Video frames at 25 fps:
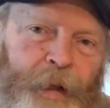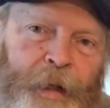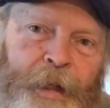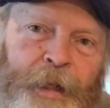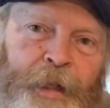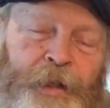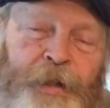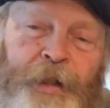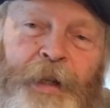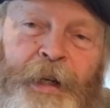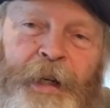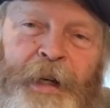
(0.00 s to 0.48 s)

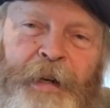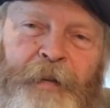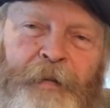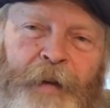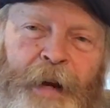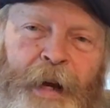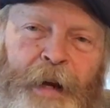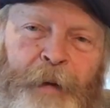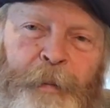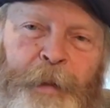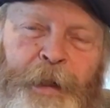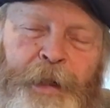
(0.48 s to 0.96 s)
She didn't even
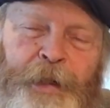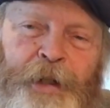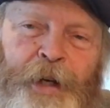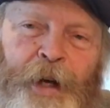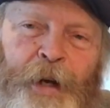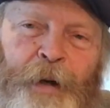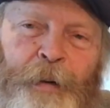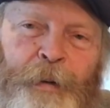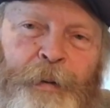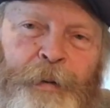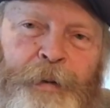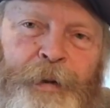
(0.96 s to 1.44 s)
like my
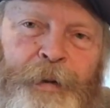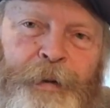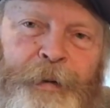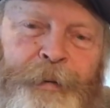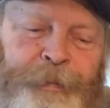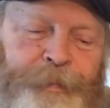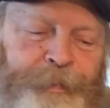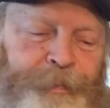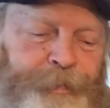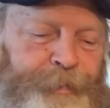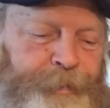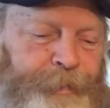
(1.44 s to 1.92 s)
jokes.
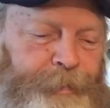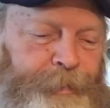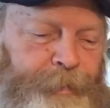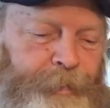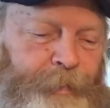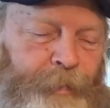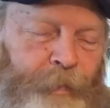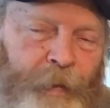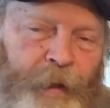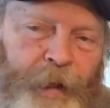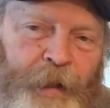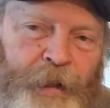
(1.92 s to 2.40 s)

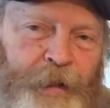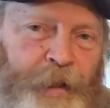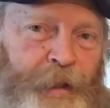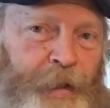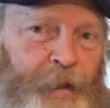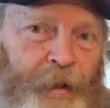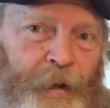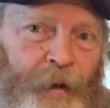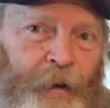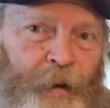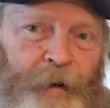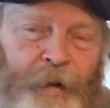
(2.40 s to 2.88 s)

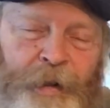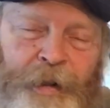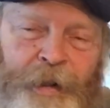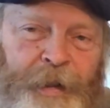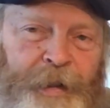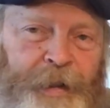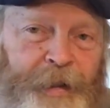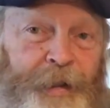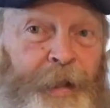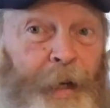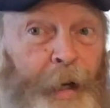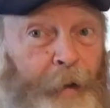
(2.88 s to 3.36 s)
It's
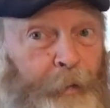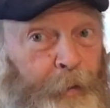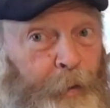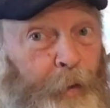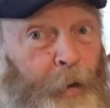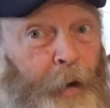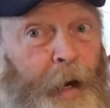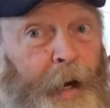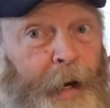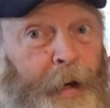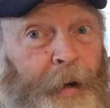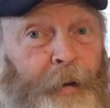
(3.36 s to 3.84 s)
a tough
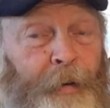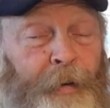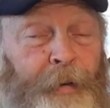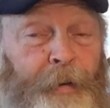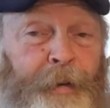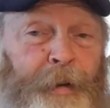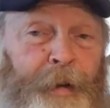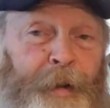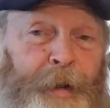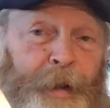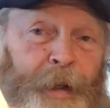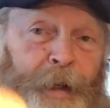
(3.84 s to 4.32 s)
crowd.
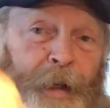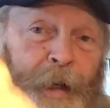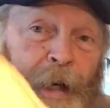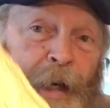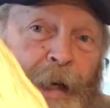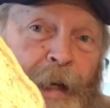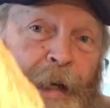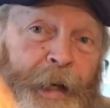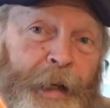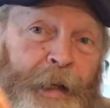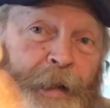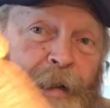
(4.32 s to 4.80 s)

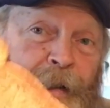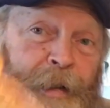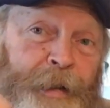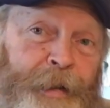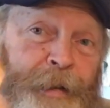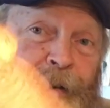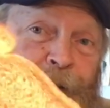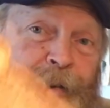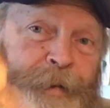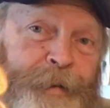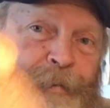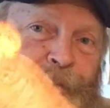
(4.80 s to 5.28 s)
And,
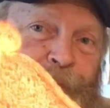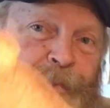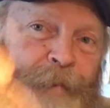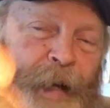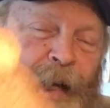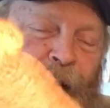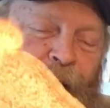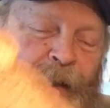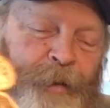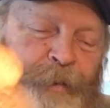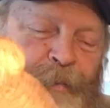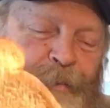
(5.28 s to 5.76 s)

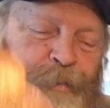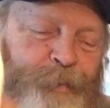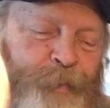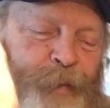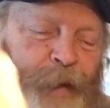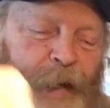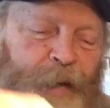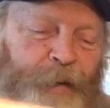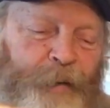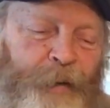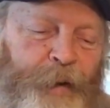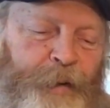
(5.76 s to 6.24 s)
like,
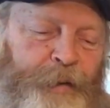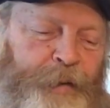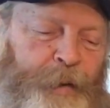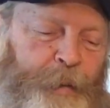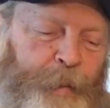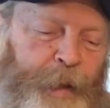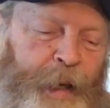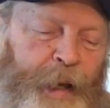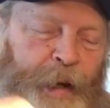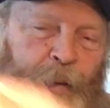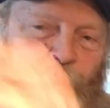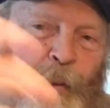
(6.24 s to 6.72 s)
I don't know,
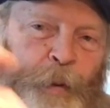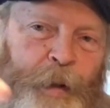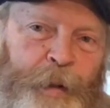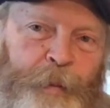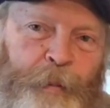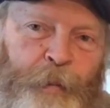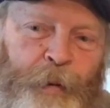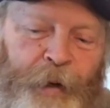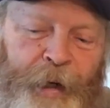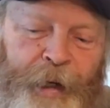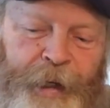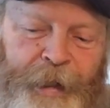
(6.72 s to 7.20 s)
some kind of
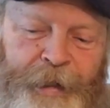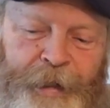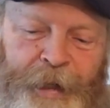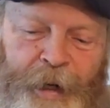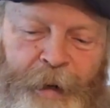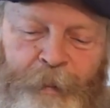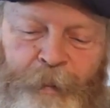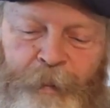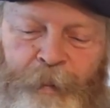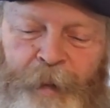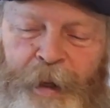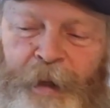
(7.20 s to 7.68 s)
wheat bread,
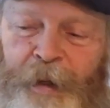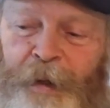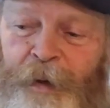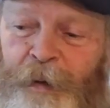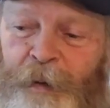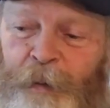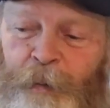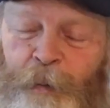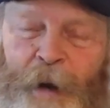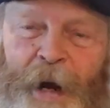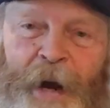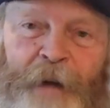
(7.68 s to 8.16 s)
something my
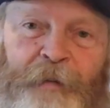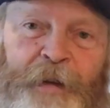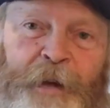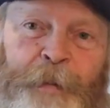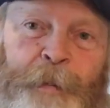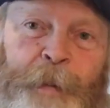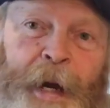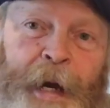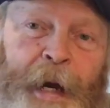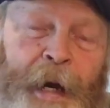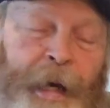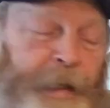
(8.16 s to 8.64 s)
wifey
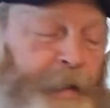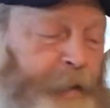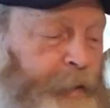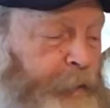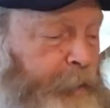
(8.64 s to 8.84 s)
buys.